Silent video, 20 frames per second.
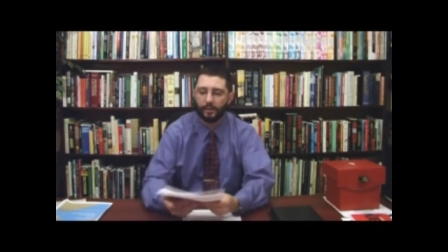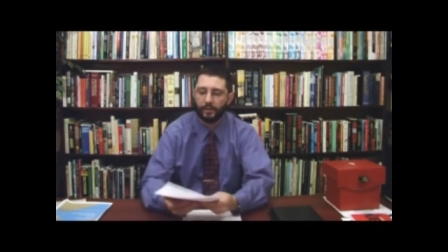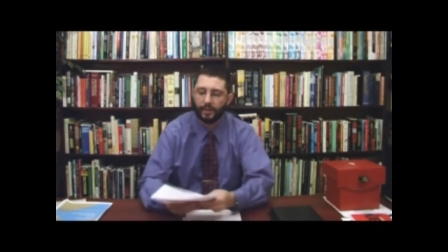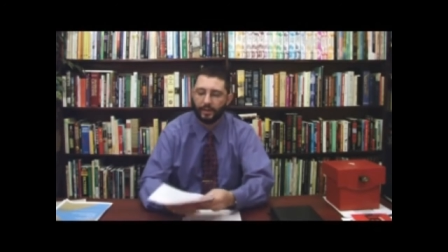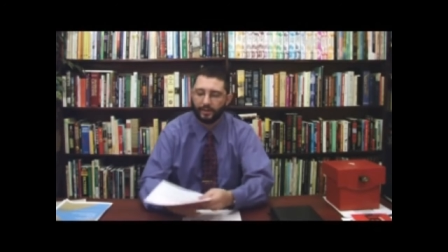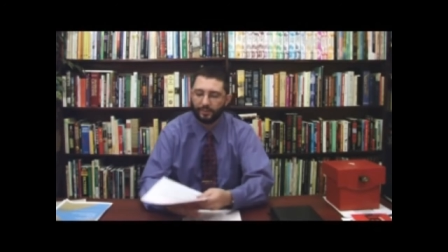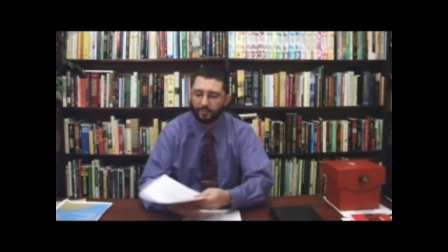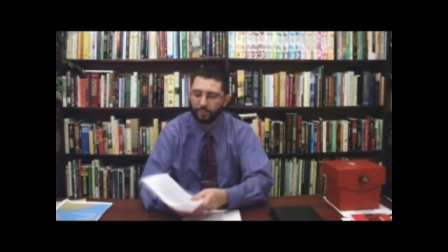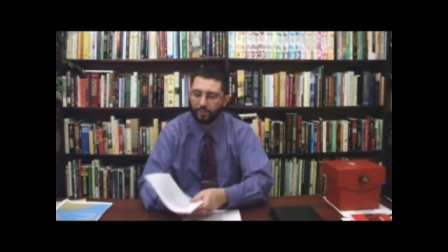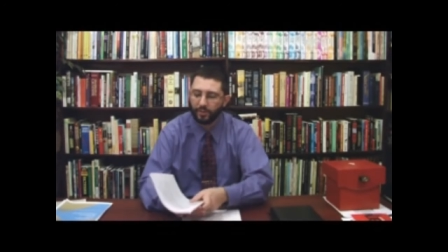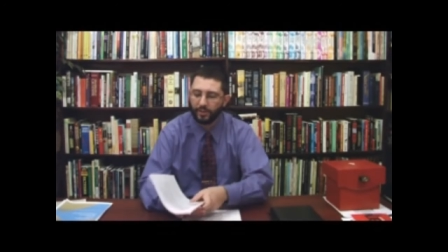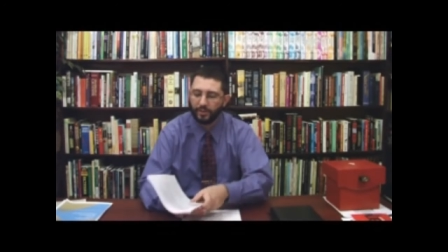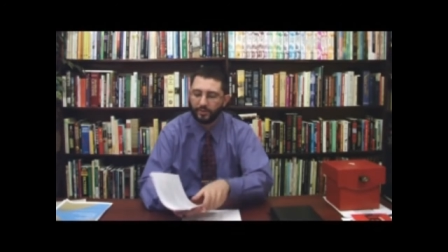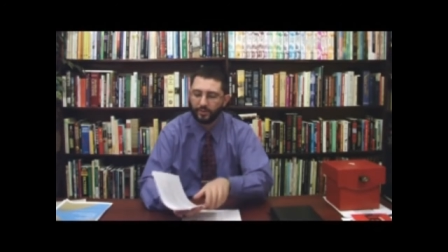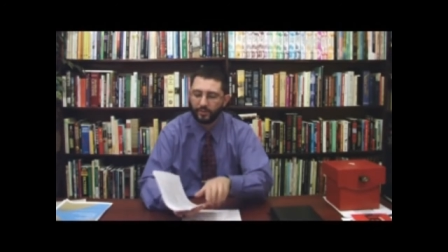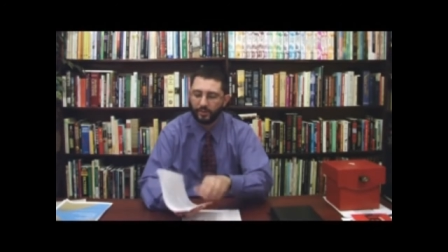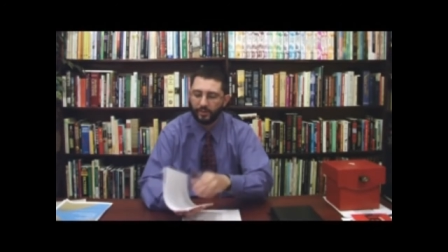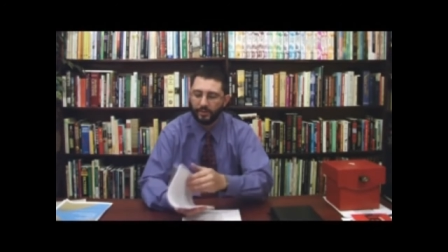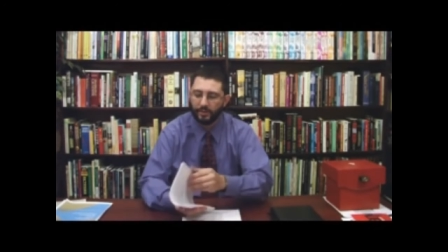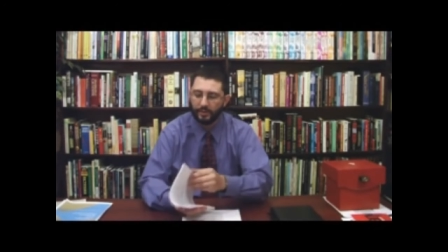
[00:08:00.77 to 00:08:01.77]
uh, has
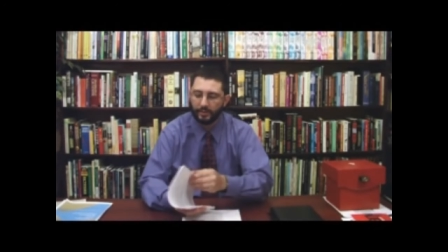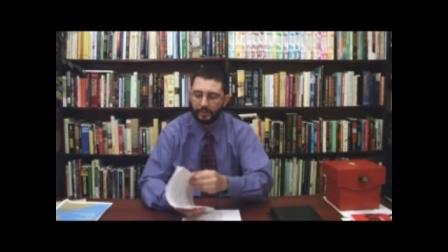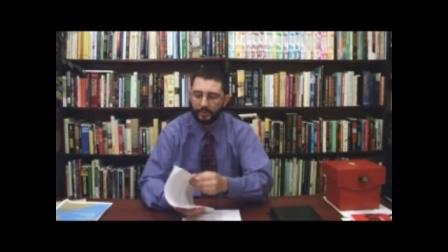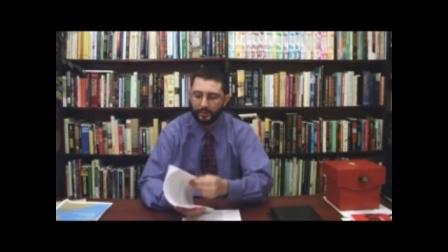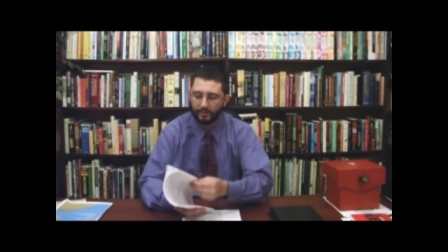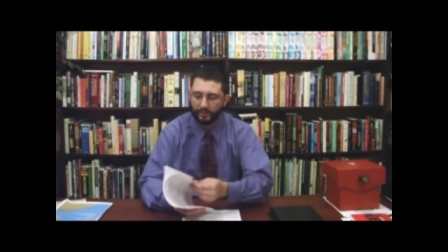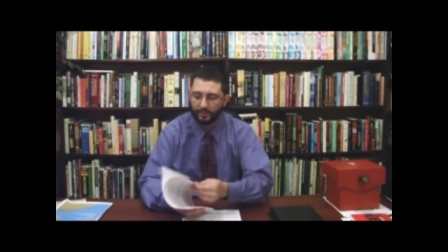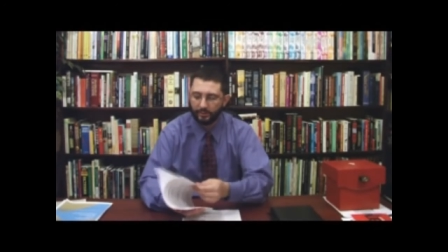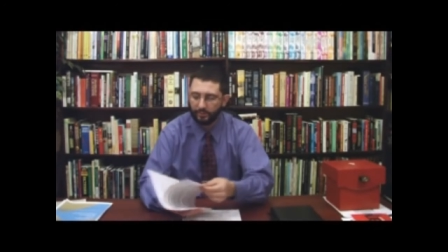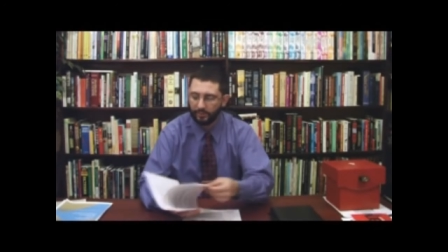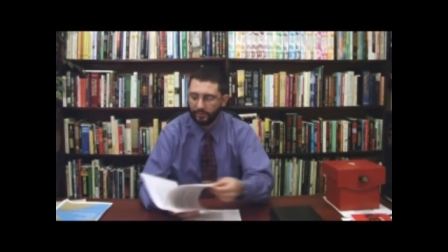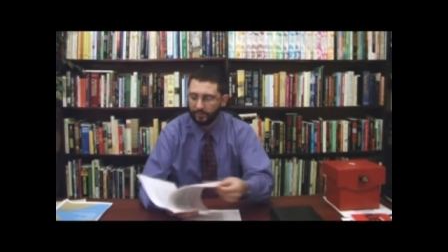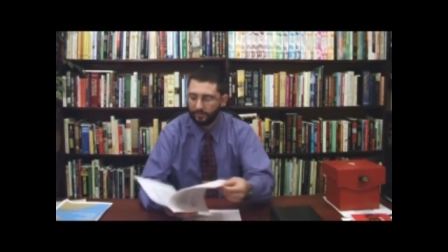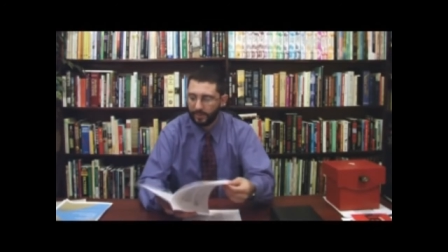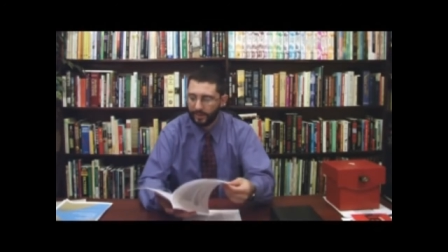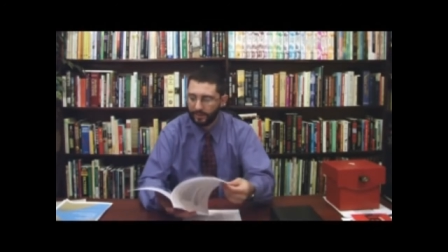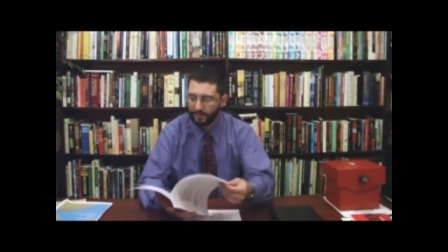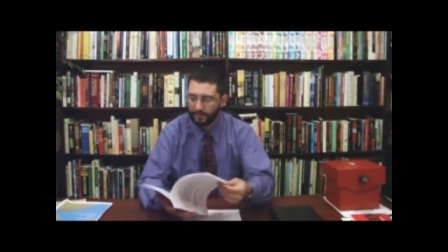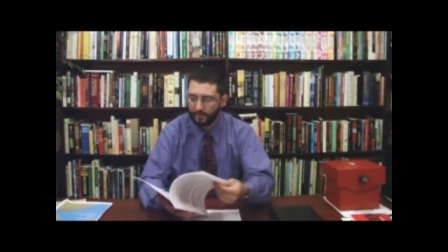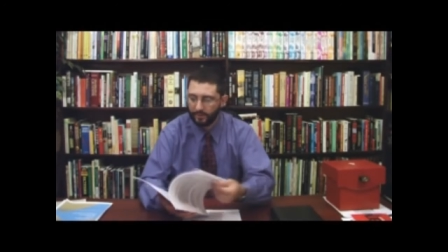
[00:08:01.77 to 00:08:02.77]
preached some good
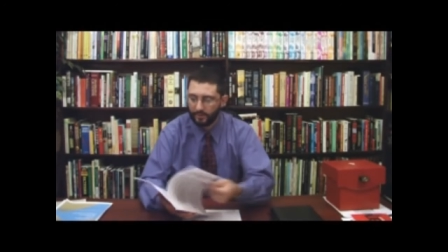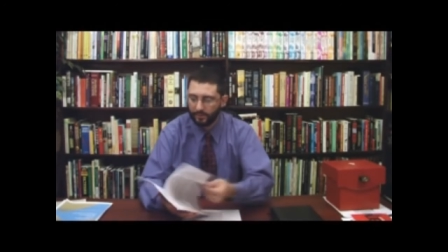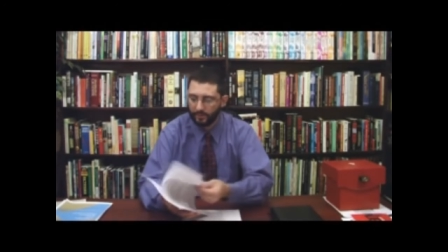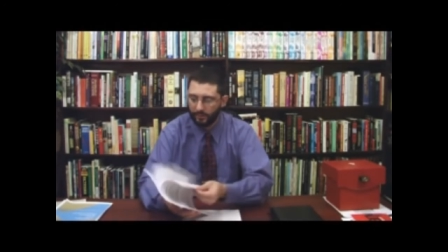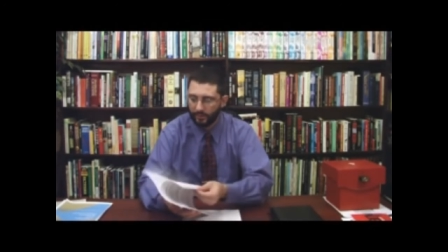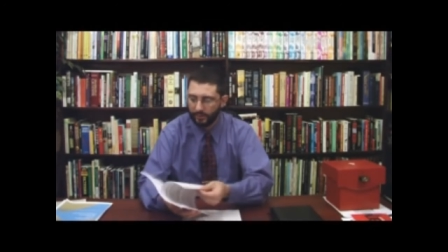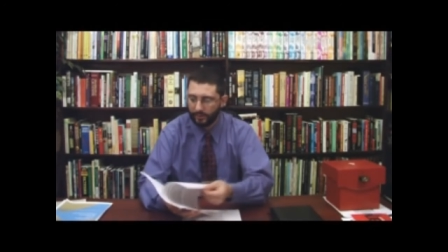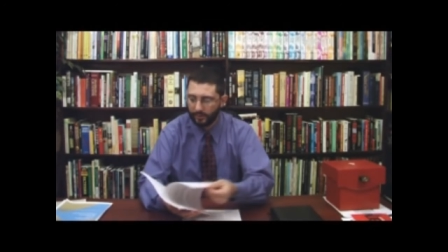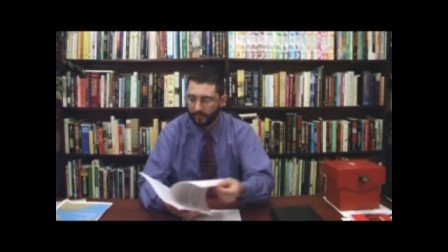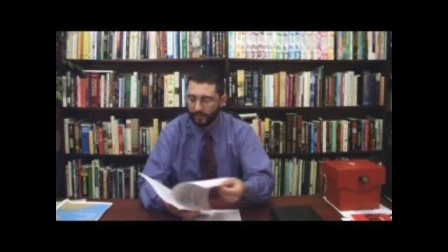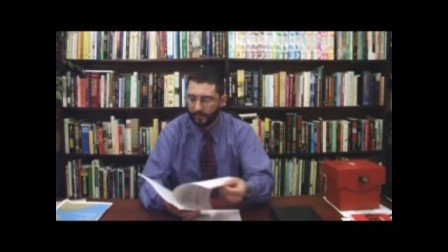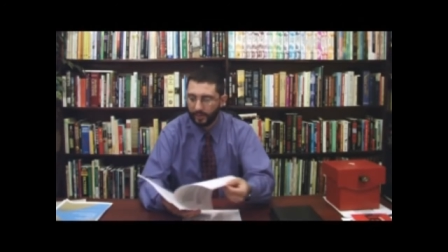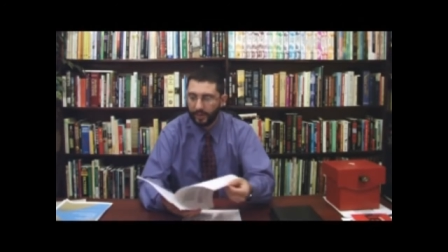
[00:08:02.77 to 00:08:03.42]
messages on it.